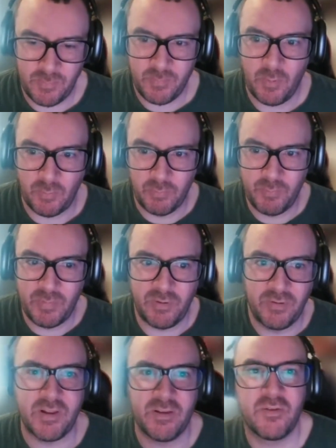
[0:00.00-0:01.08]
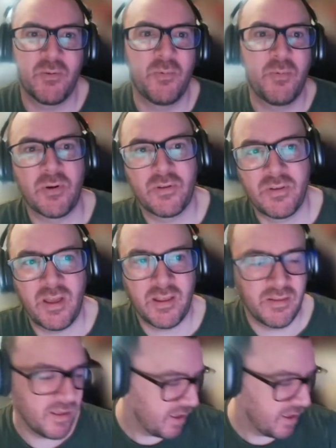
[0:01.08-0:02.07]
we're building towards that.